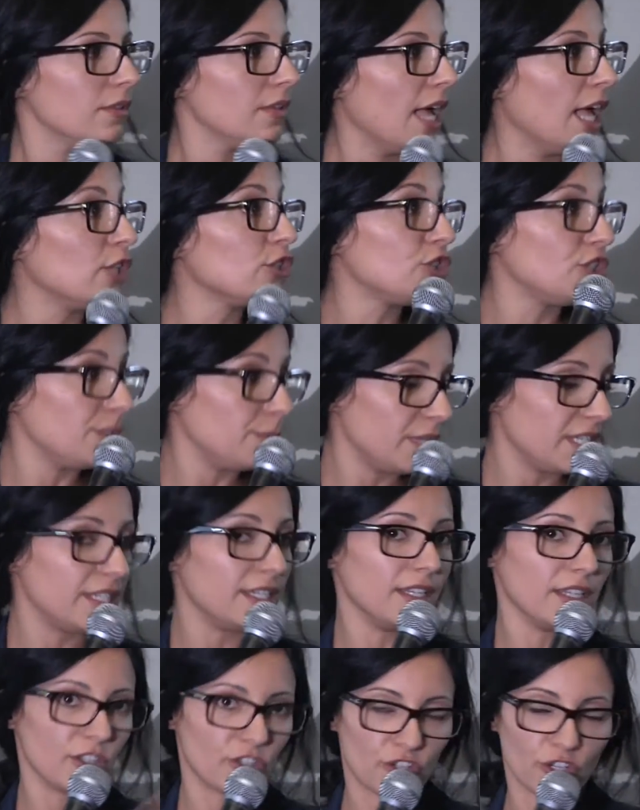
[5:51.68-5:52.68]

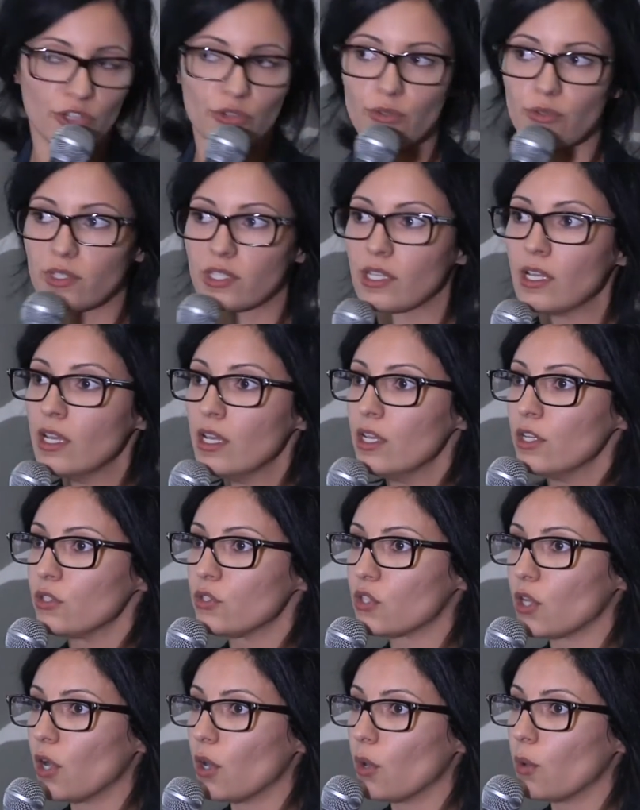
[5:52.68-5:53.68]
LGBT issues.
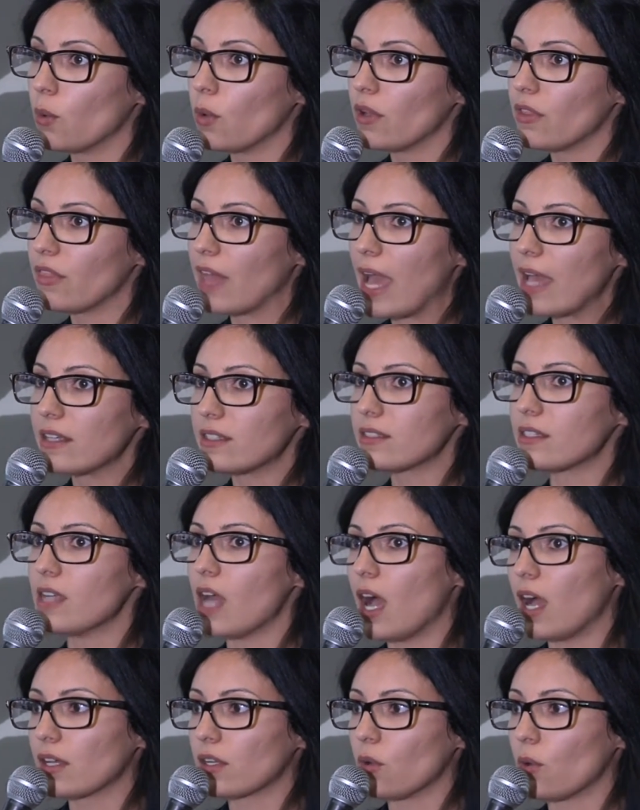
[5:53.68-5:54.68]
So that is
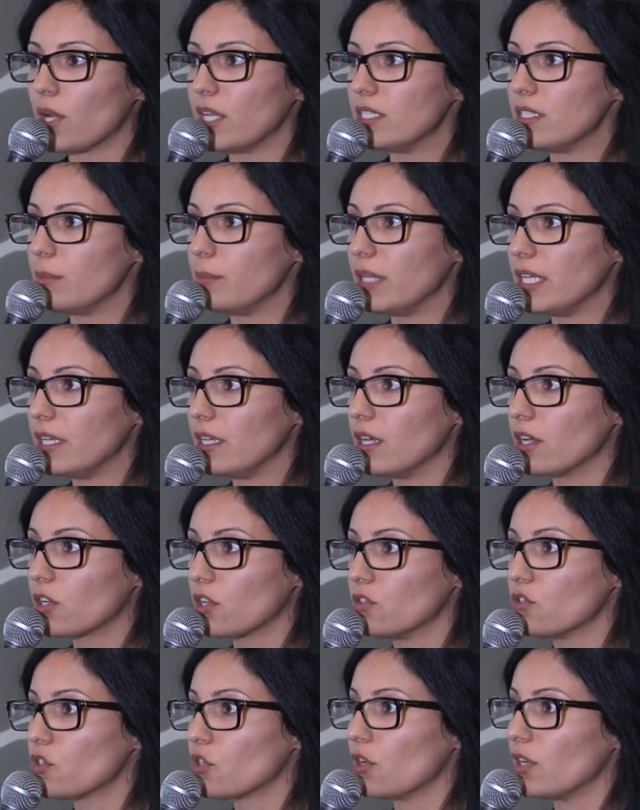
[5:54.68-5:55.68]
not going to be a
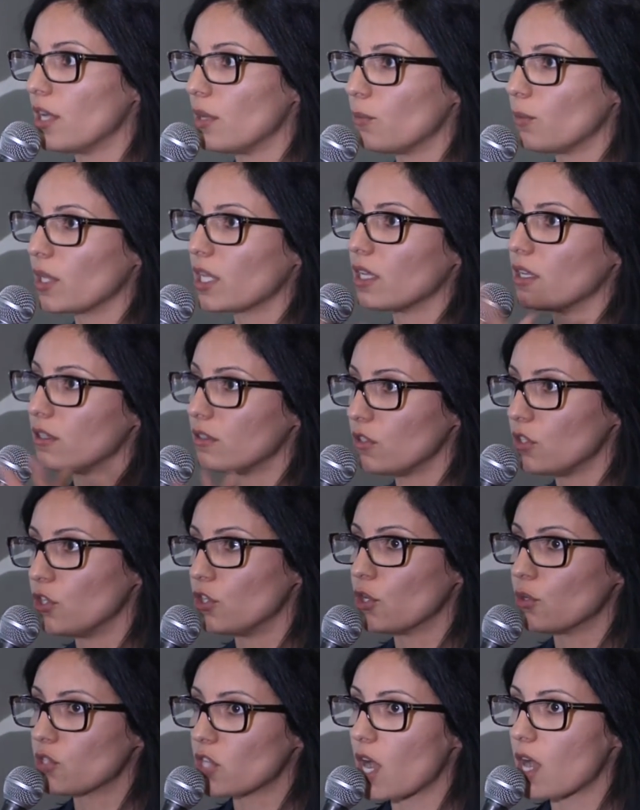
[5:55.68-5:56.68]
concern. And we can, you
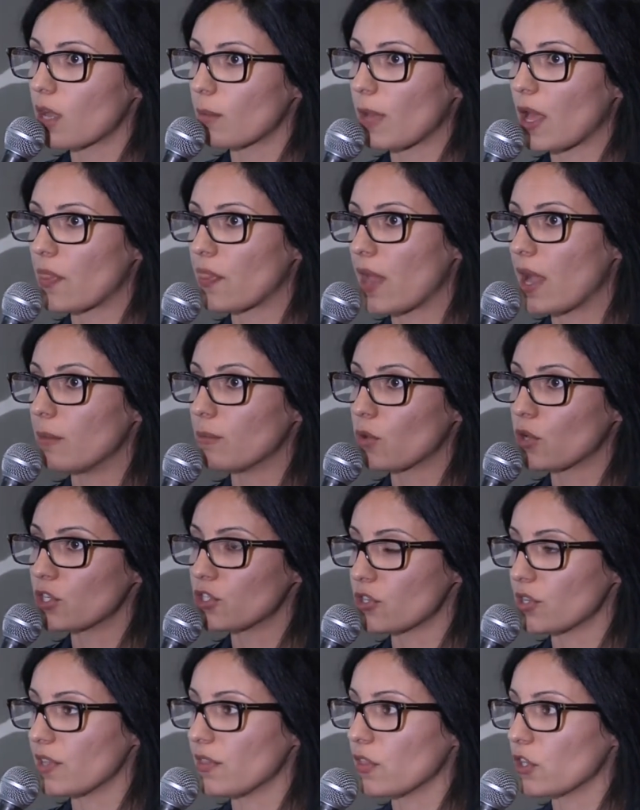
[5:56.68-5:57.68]
know, talk about that
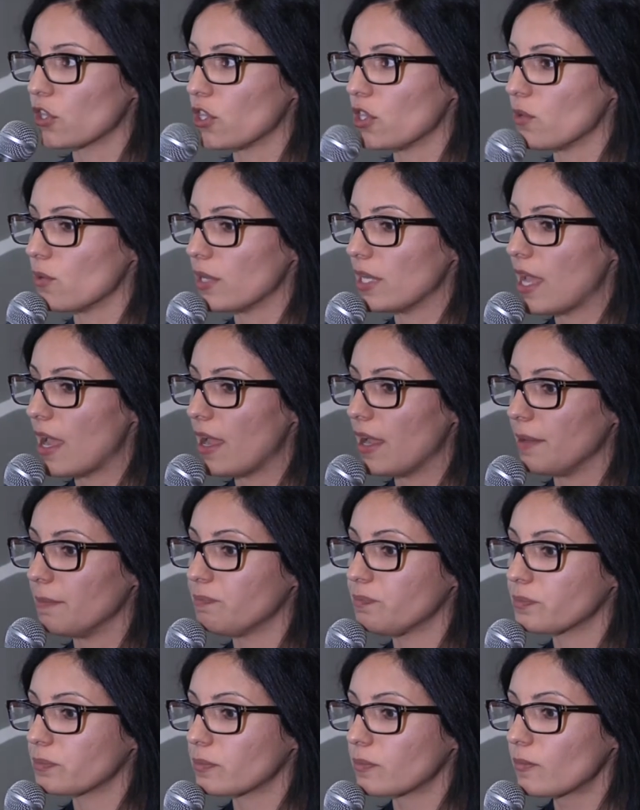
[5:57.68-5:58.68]
more during the Q&A.